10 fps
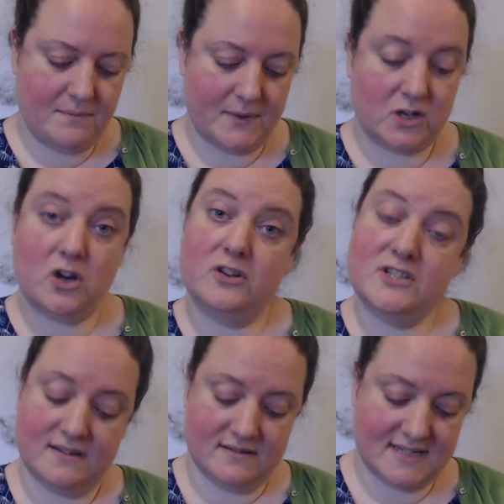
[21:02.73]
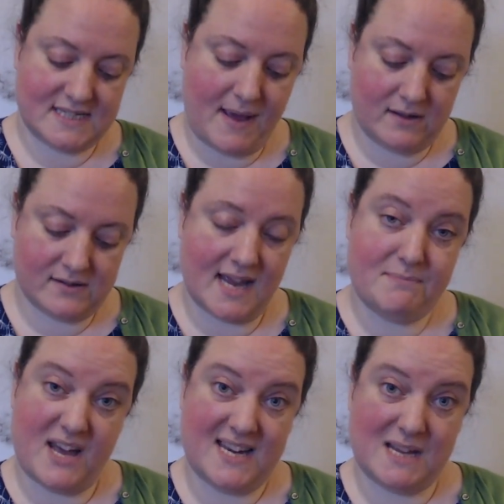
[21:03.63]
Cotton smells like
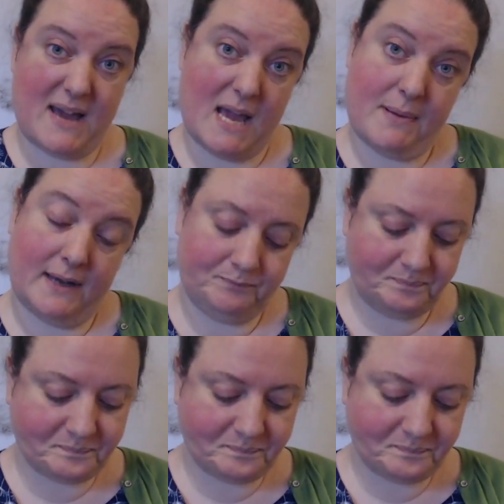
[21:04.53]
burning paper.